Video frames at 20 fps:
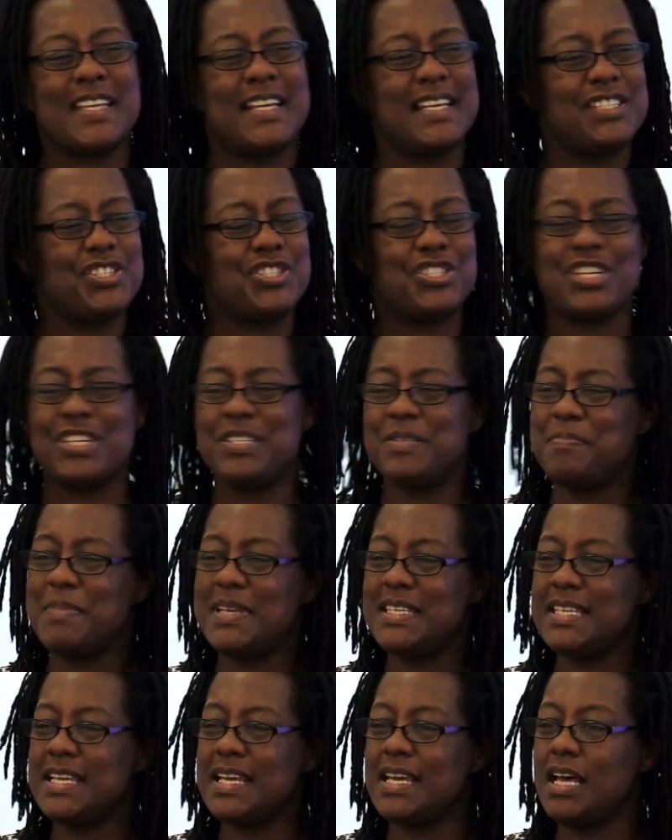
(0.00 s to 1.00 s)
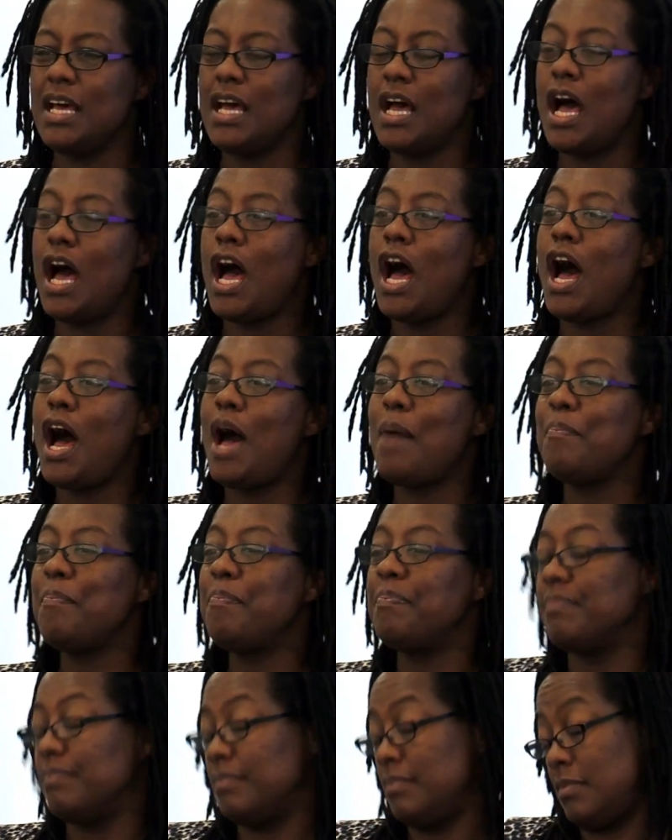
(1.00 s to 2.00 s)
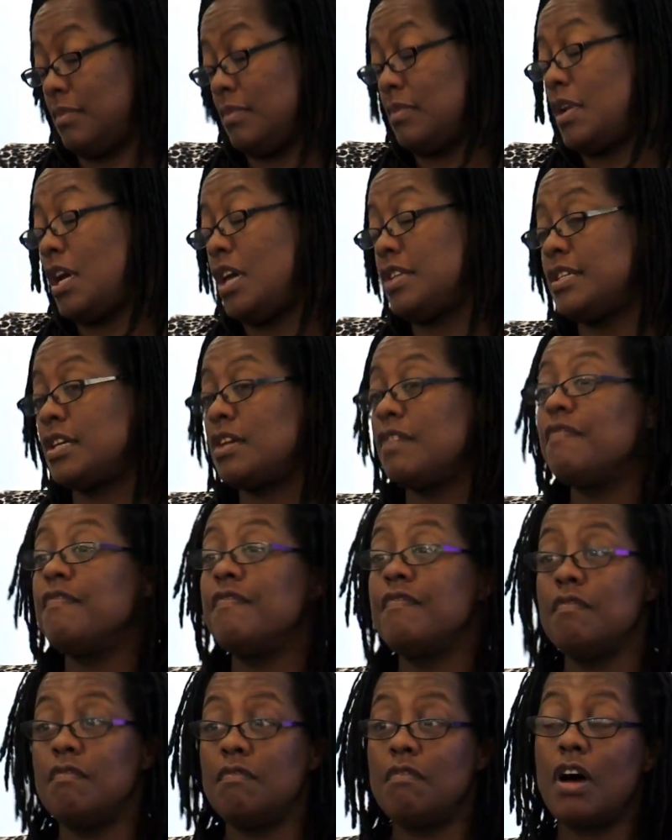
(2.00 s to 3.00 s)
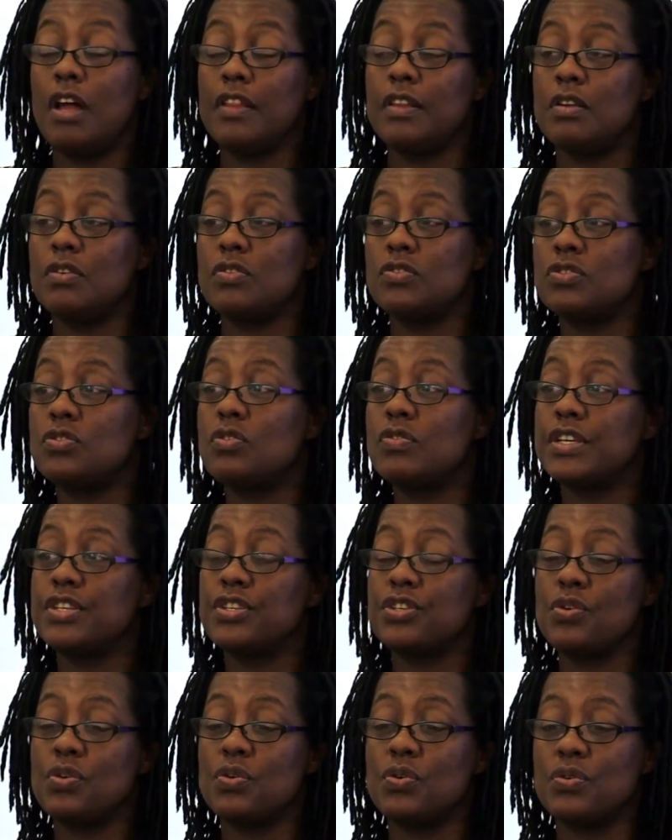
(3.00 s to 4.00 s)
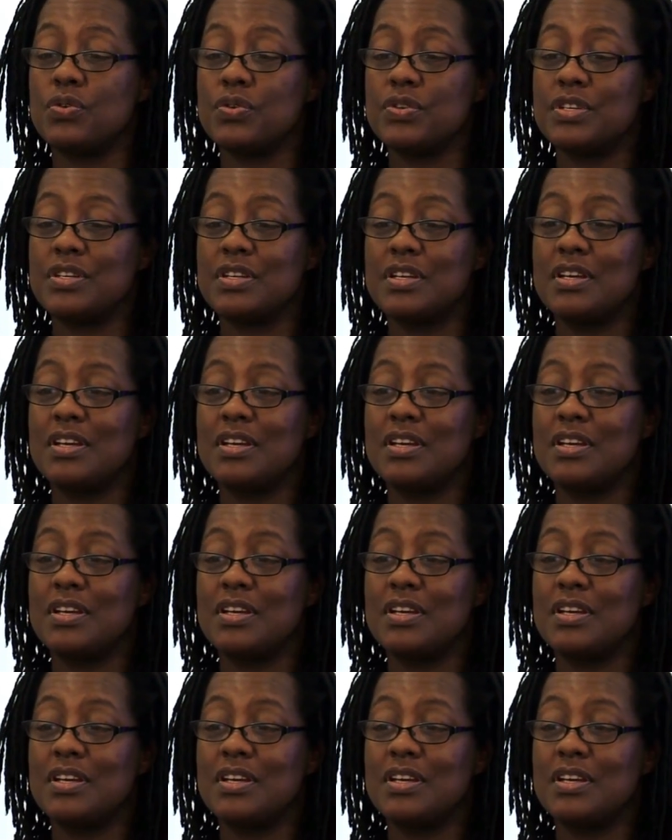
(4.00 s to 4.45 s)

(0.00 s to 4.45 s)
It's just missing I'm cutting a rather long story short.